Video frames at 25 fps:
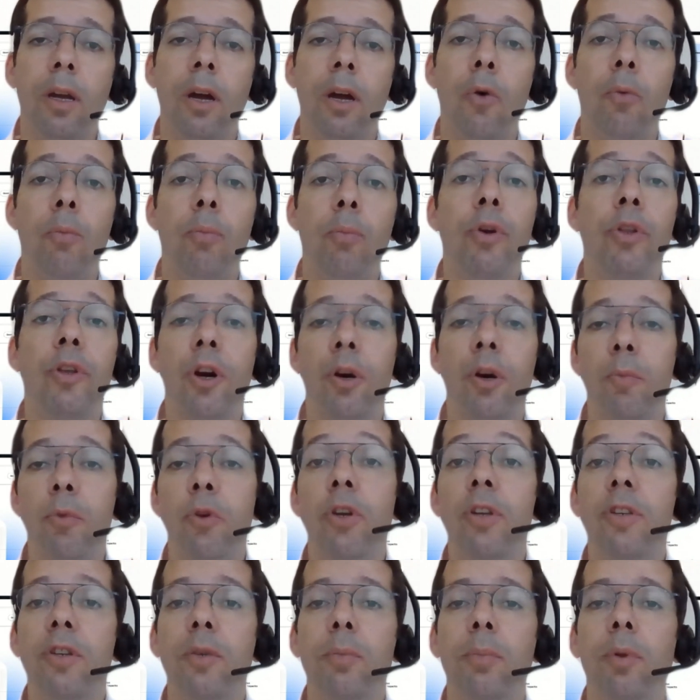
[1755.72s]
cope with our
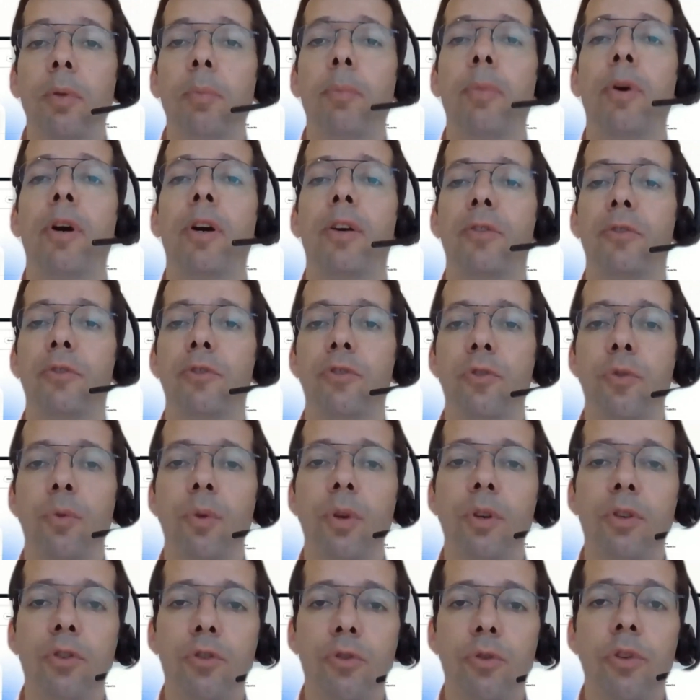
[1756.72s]
municipal partners
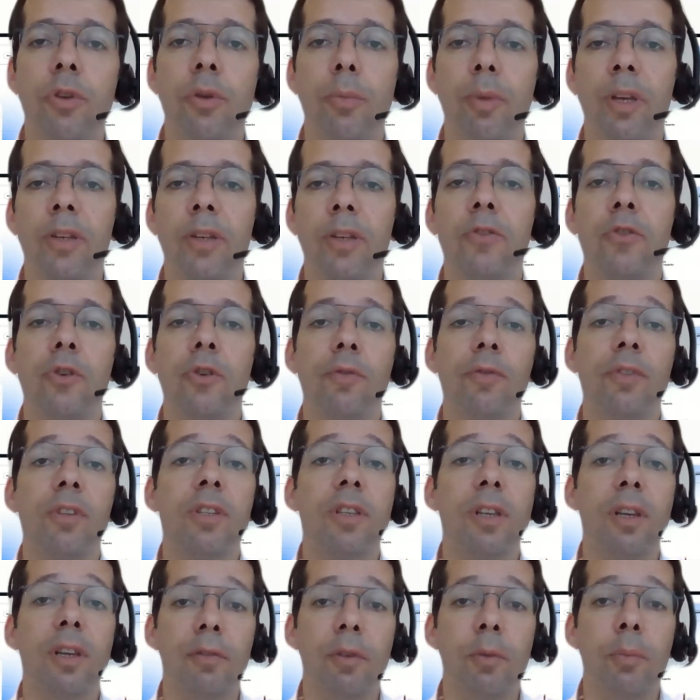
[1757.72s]
to ensure the best
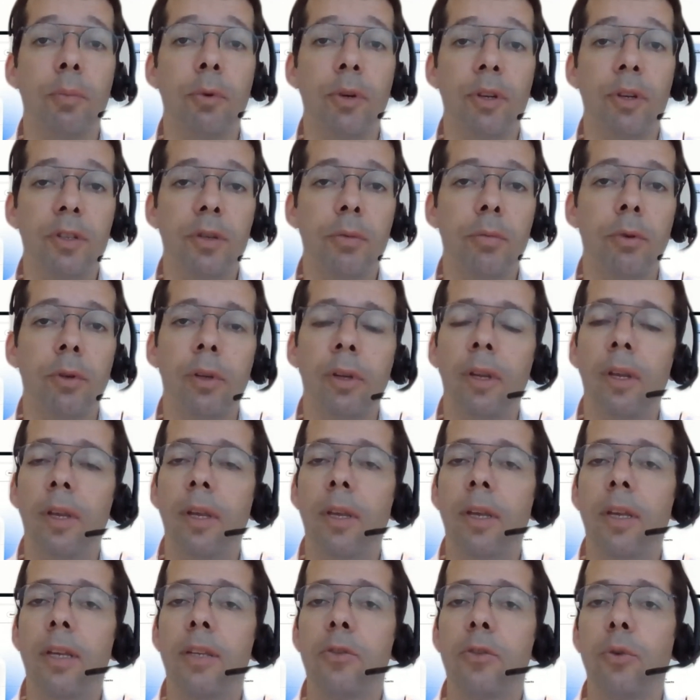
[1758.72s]
service level possible,
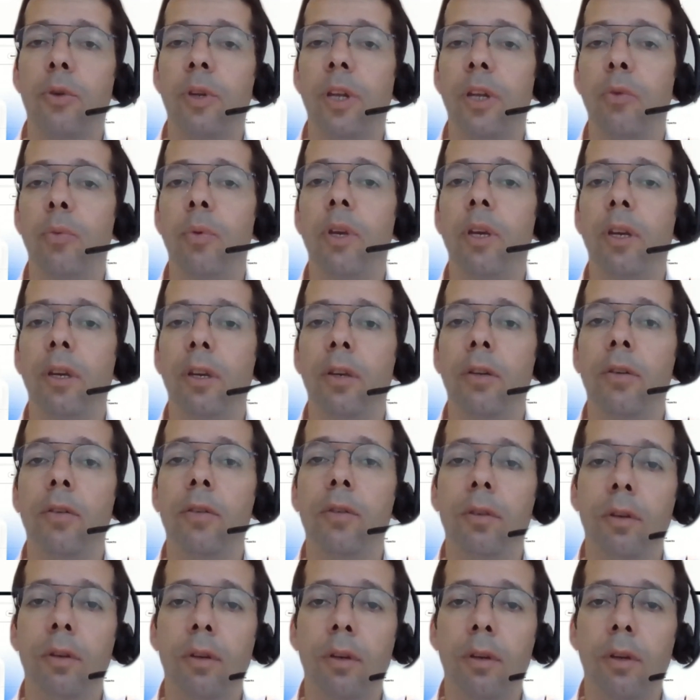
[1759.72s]
so that we
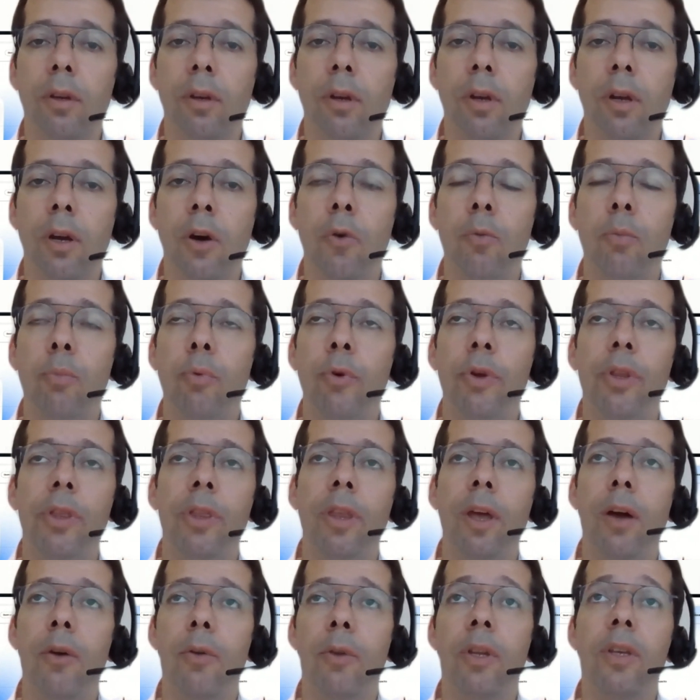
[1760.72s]
could cope
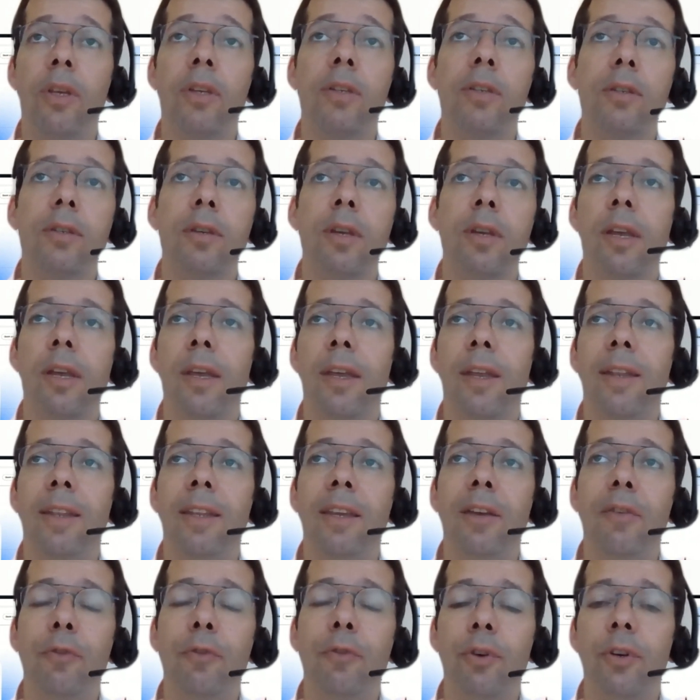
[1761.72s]
with now this
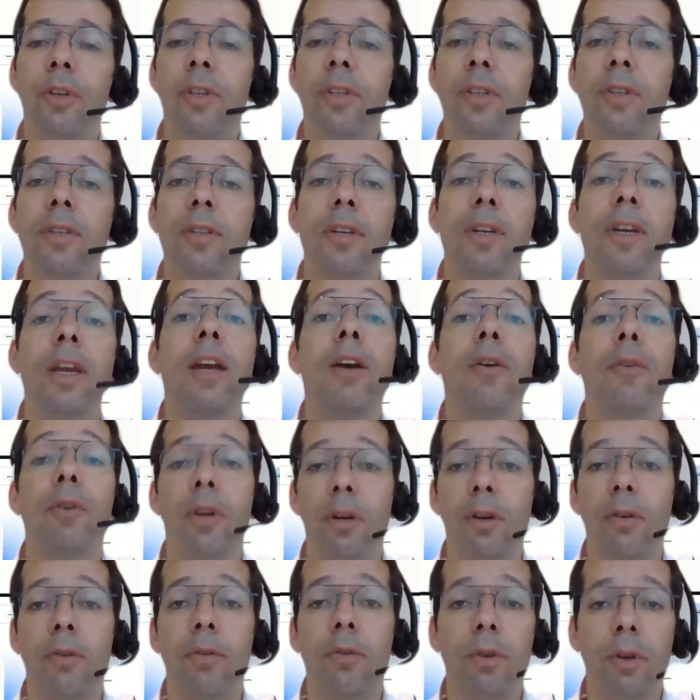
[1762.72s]
different
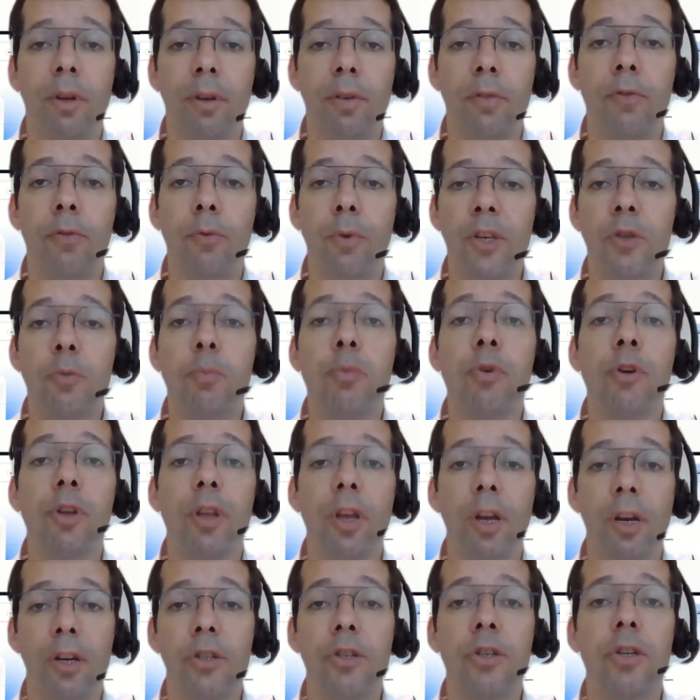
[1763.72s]
scenario of waste
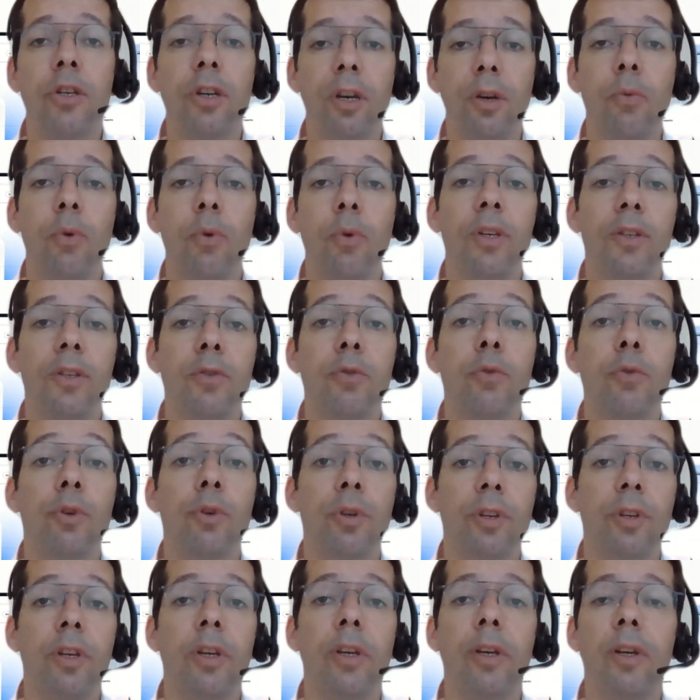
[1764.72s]
production and waste
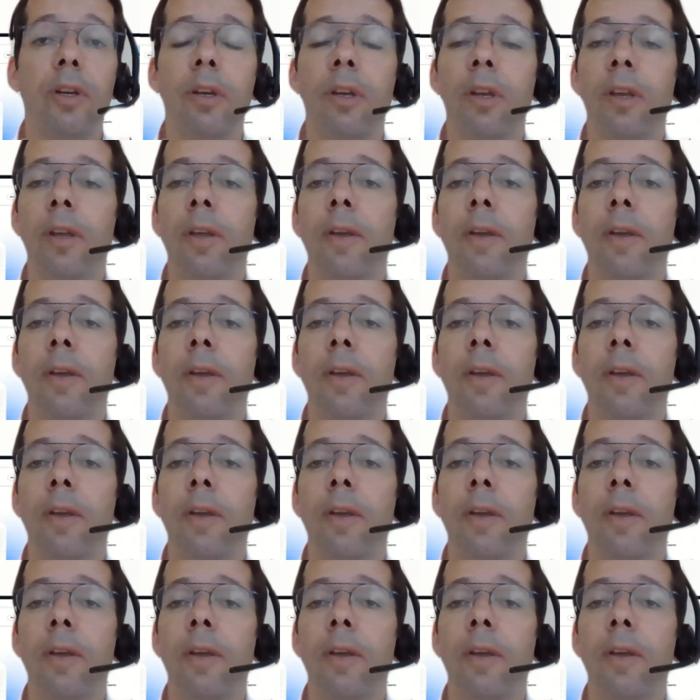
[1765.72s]
sorting.